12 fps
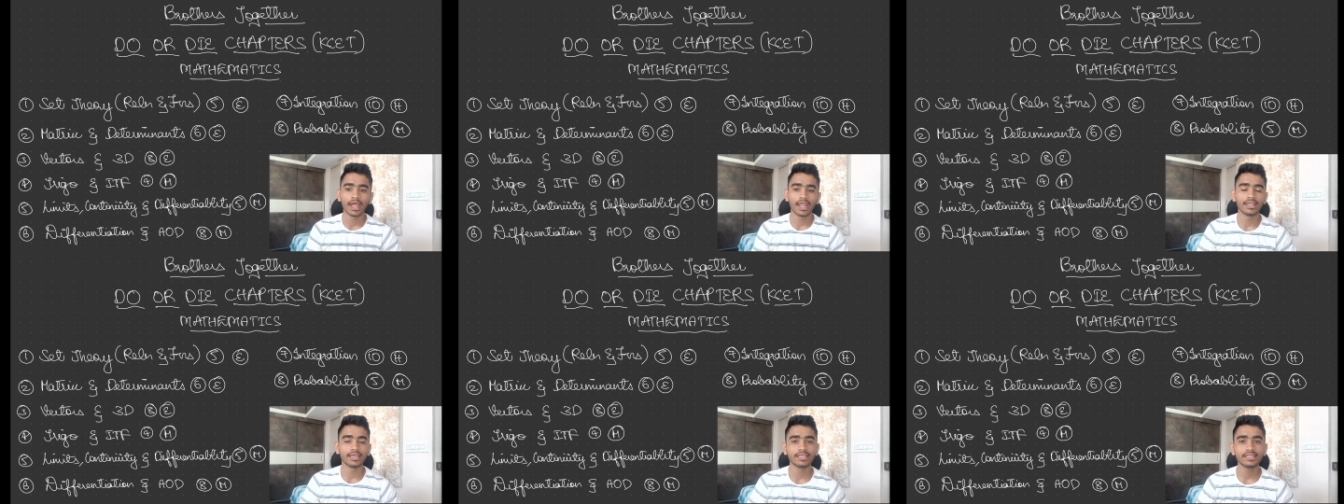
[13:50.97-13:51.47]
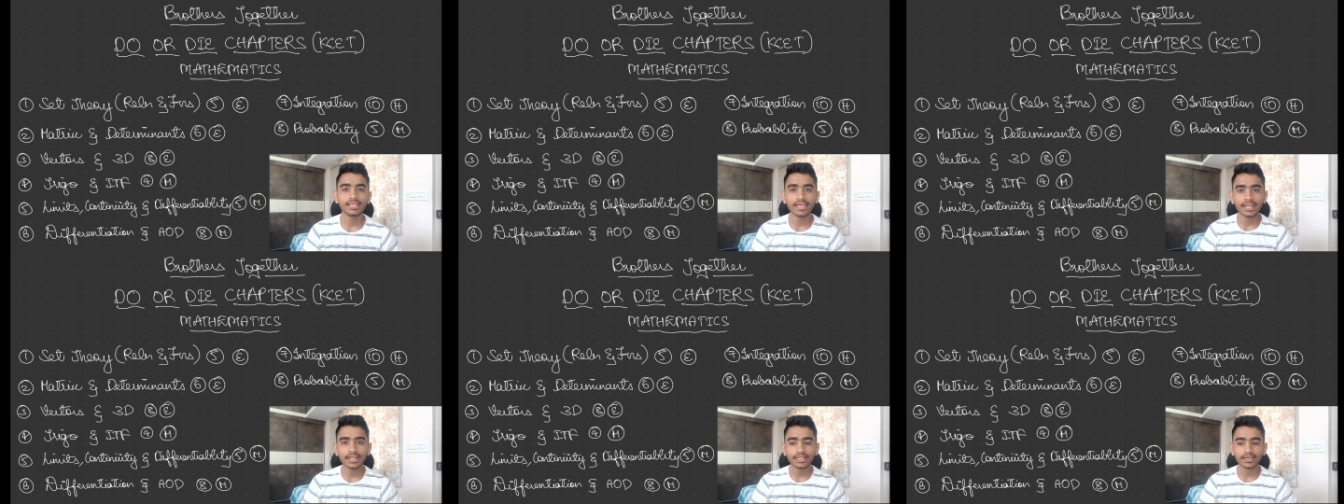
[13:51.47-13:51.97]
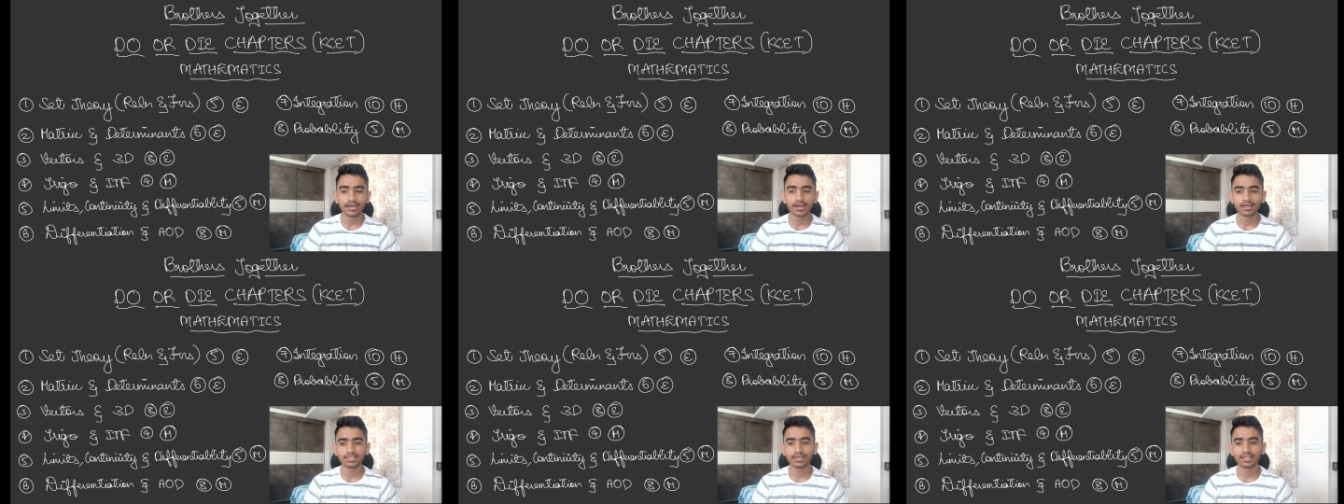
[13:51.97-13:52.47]
and in the end
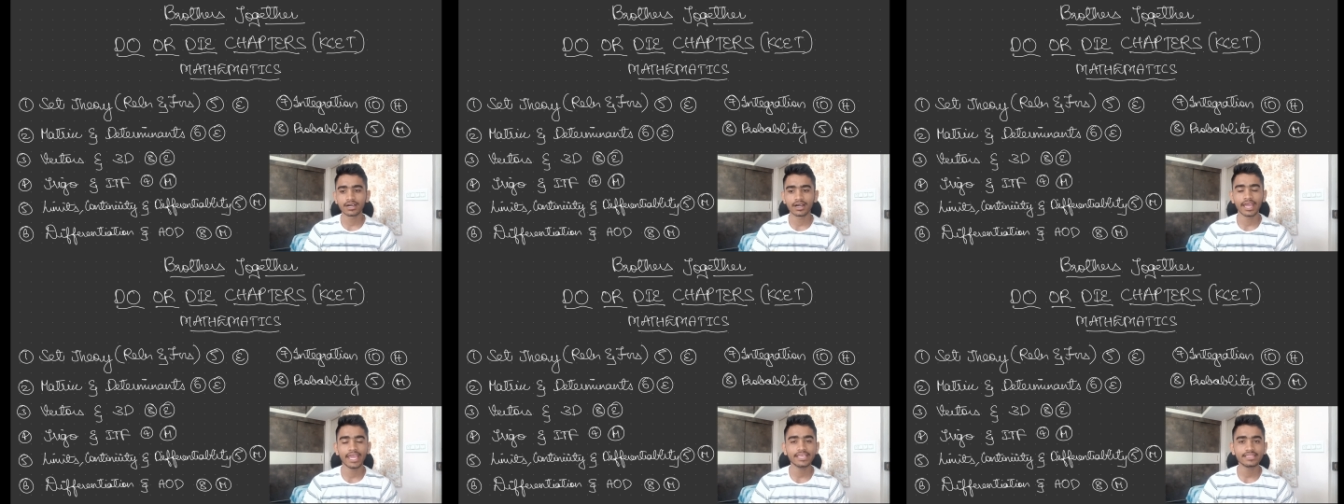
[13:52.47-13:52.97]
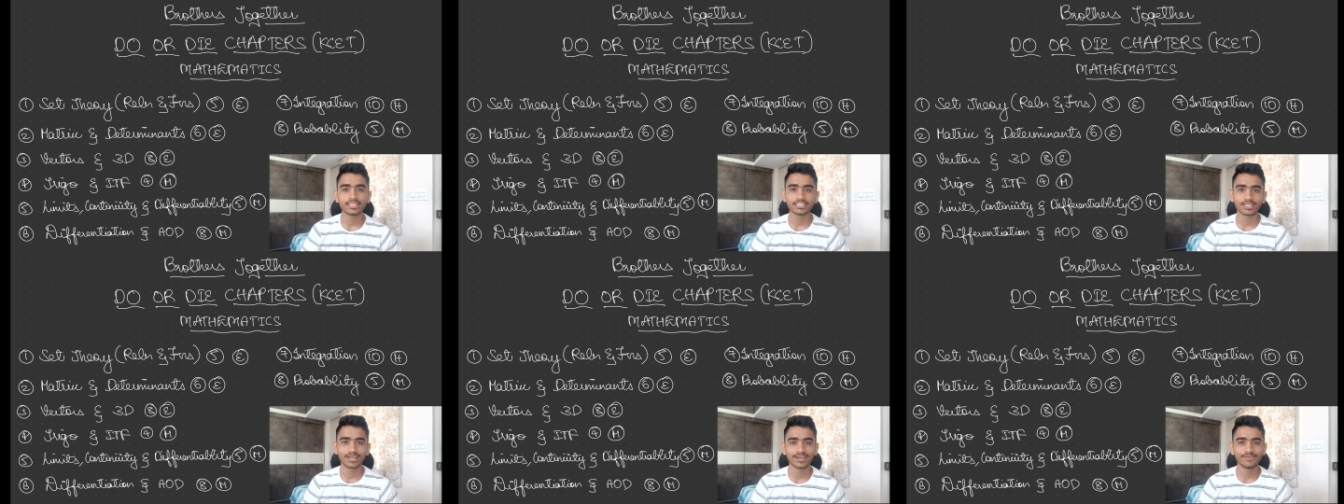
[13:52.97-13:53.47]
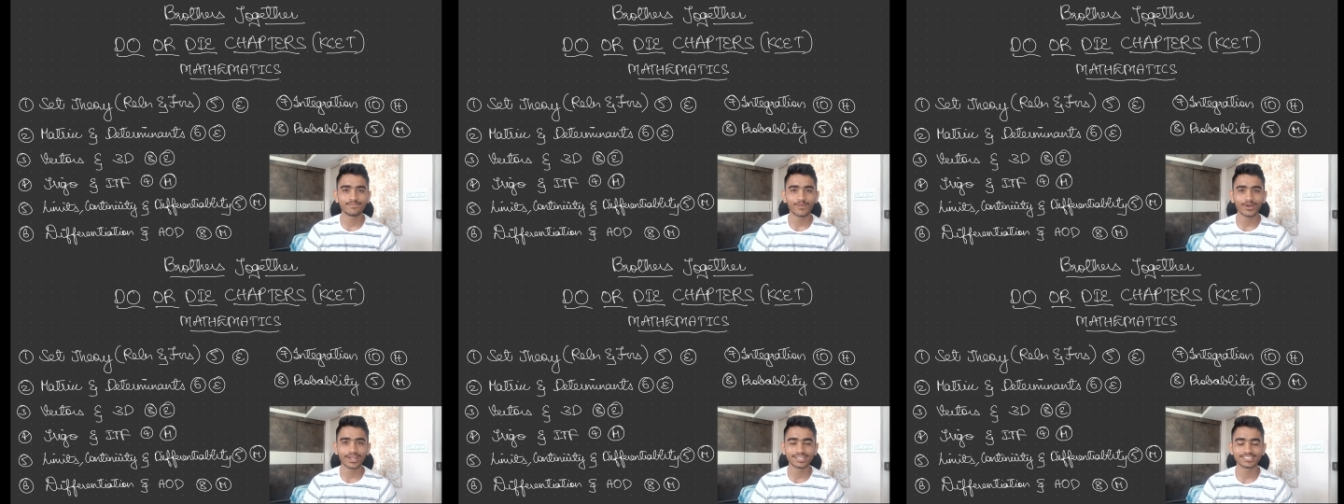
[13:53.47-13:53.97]
uh, the eighth
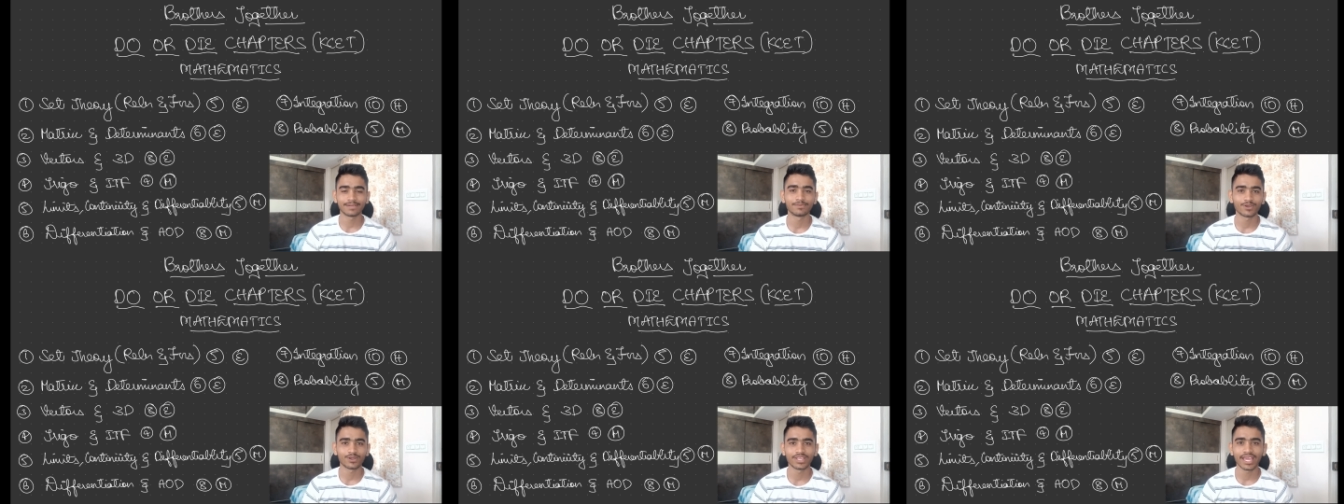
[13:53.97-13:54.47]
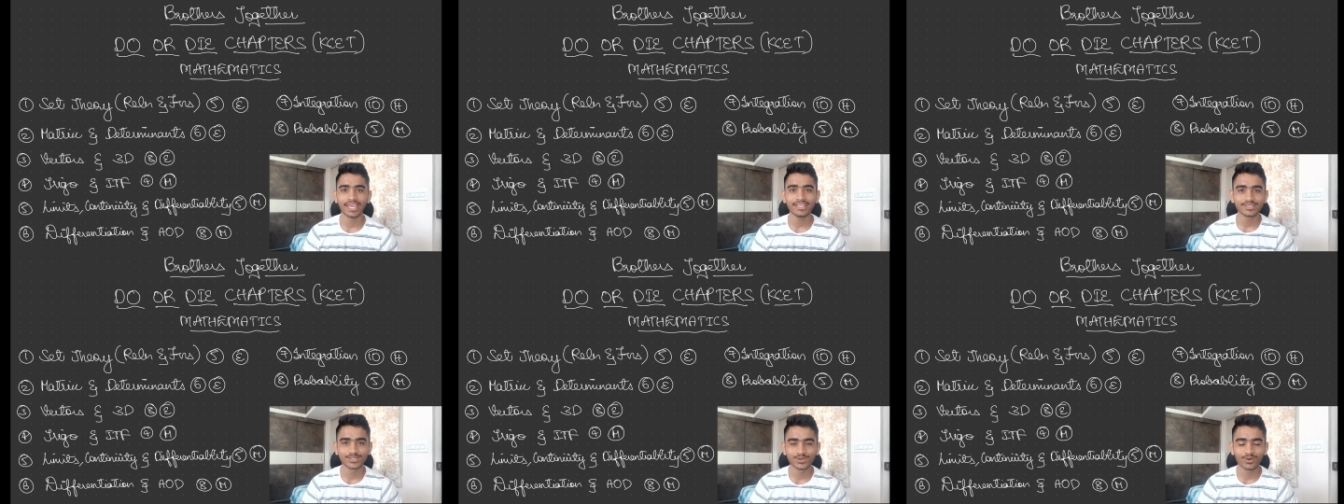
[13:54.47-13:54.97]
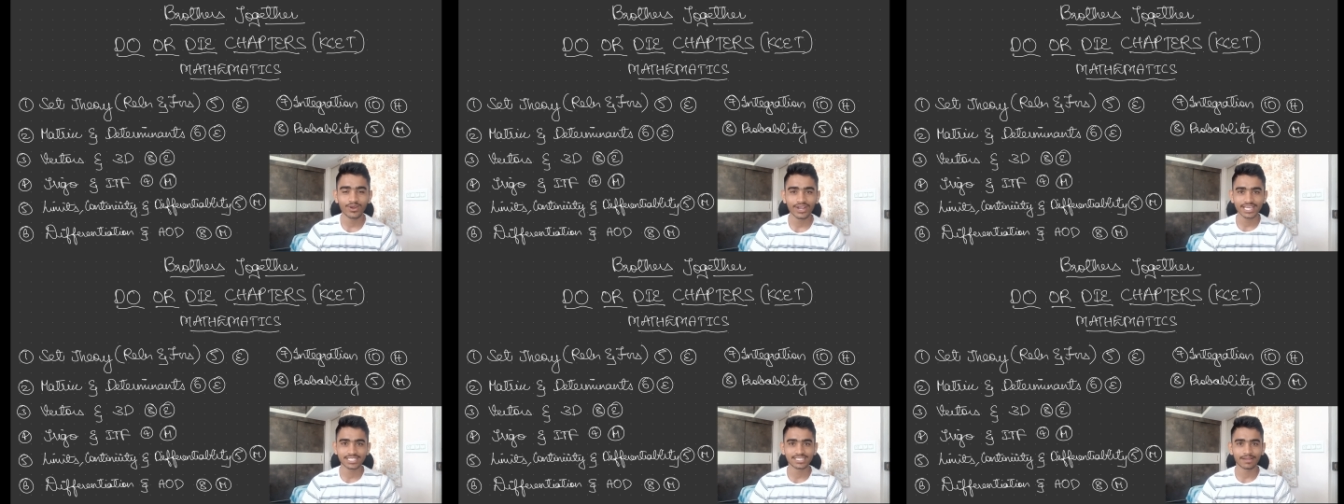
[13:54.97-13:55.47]
important chapter or the eighth do or
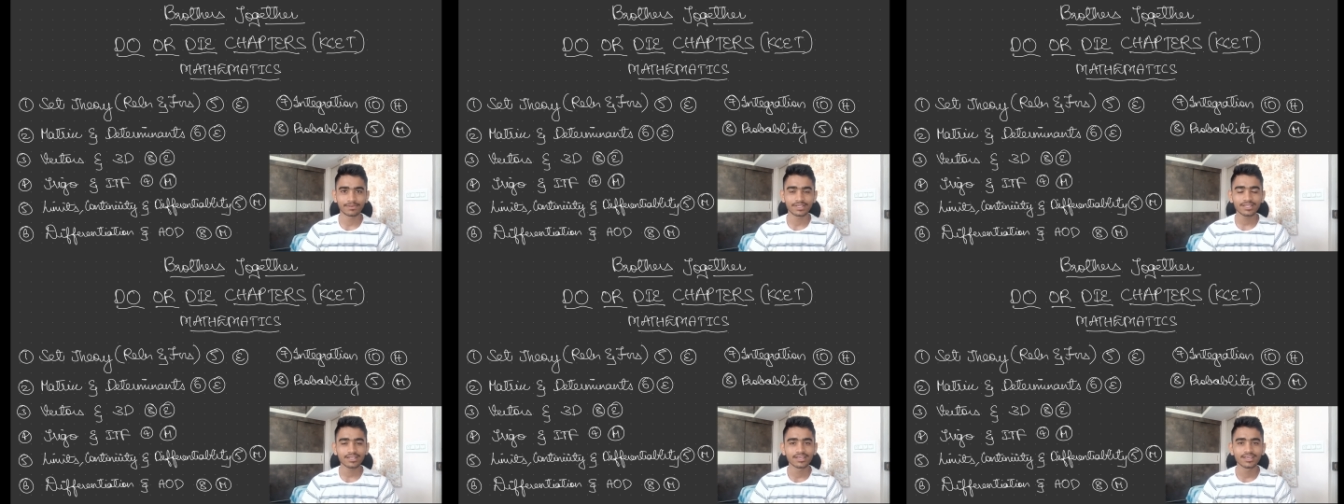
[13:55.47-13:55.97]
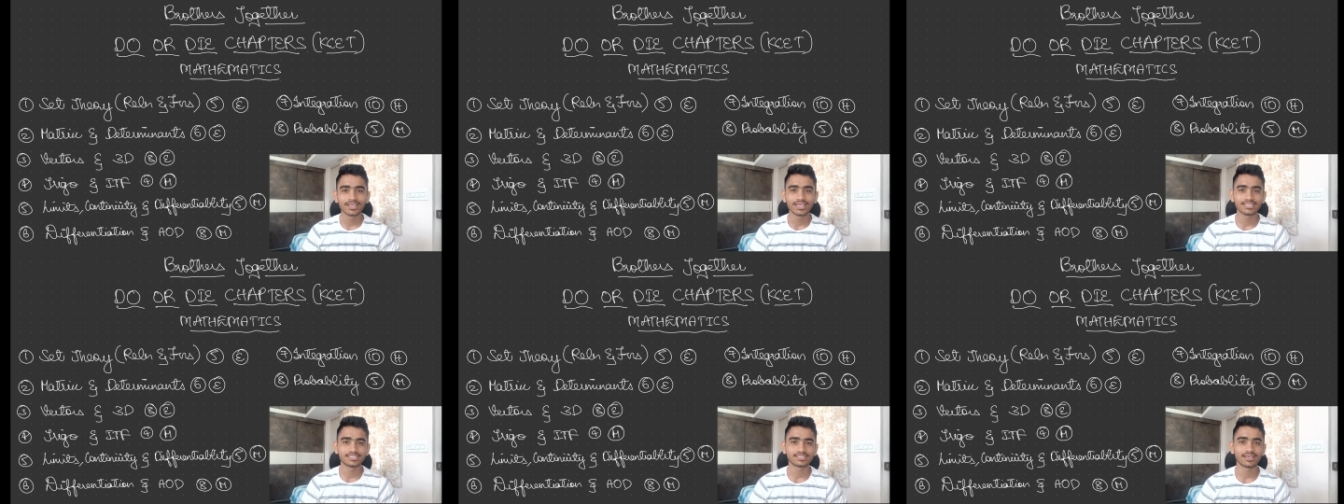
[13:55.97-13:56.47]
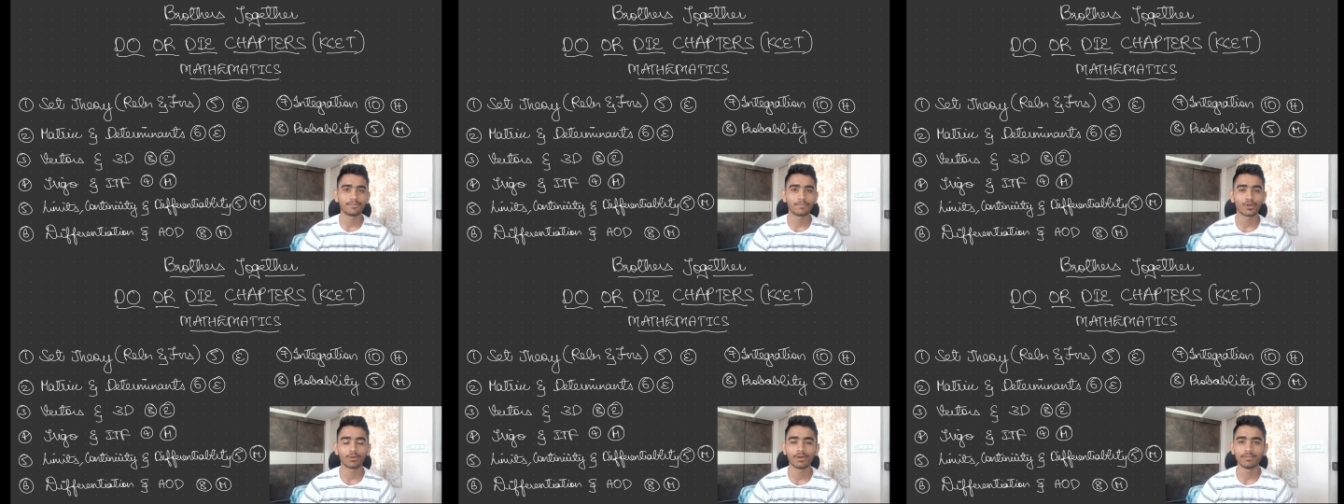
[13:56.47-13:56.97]
die chapter is
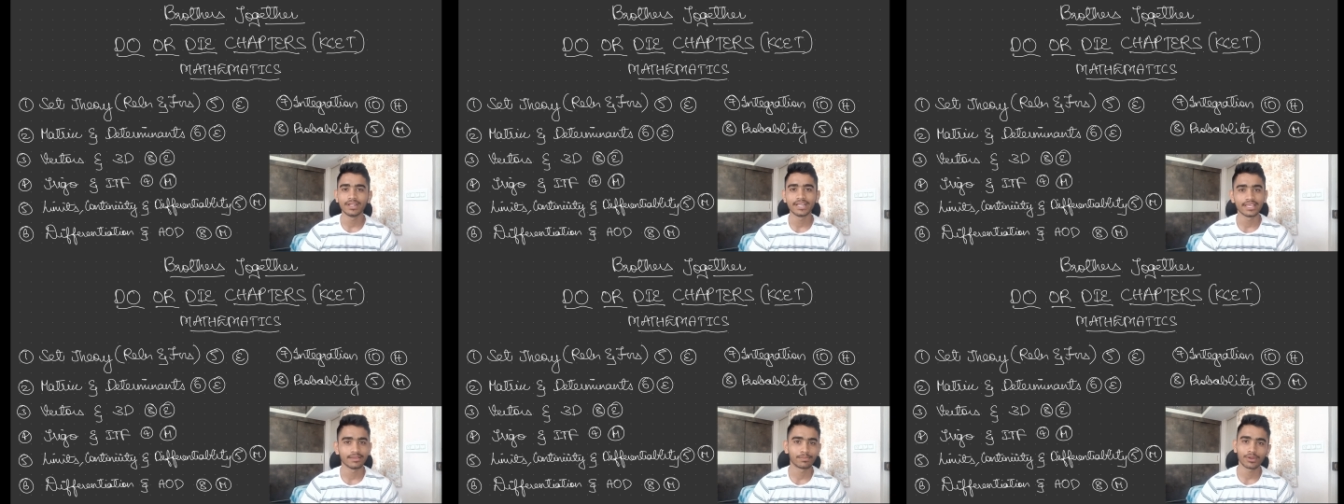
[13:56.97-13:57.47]
probability.